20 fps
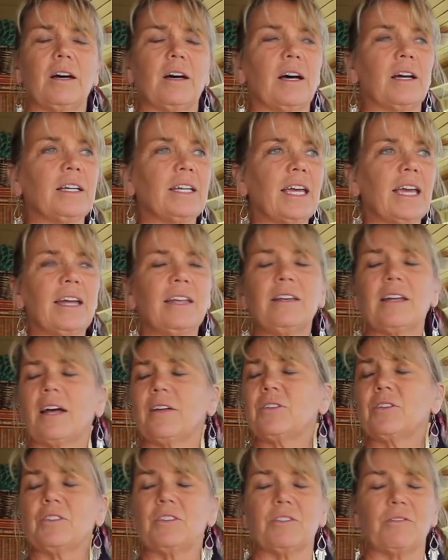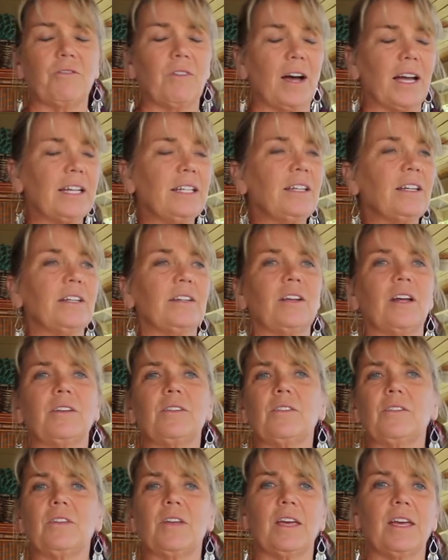Again, not to define it,
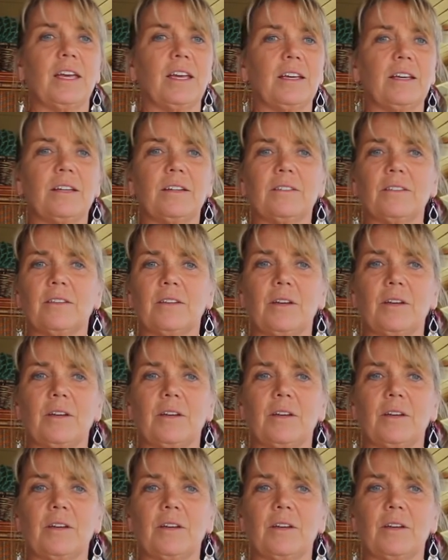not to say